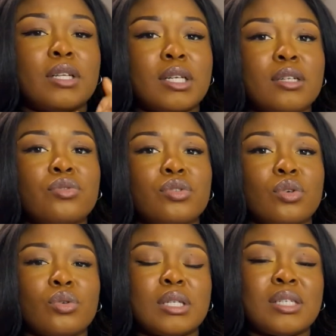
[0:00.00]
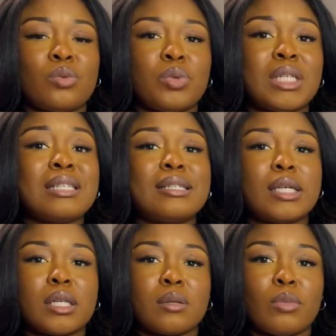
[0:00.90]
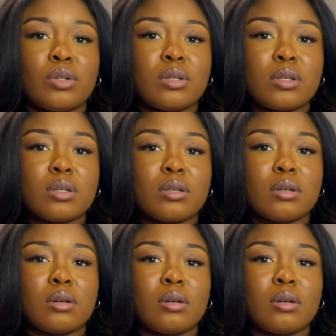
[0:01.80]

test result is within 6 months,